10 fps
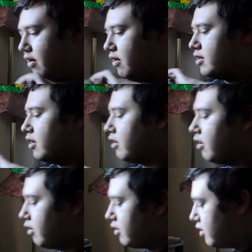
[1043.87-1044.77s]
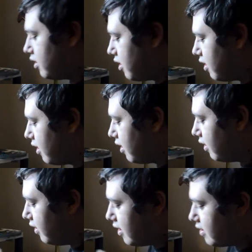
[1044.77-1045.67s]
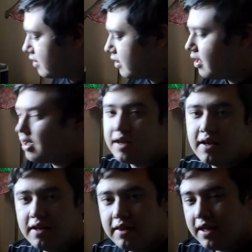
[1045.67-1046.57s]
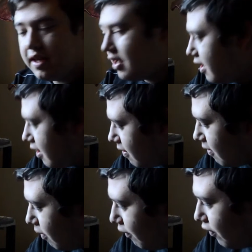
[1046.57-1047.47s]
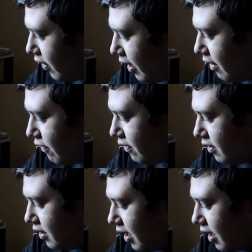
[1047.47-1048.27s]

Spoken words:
Which I got this, the 148 de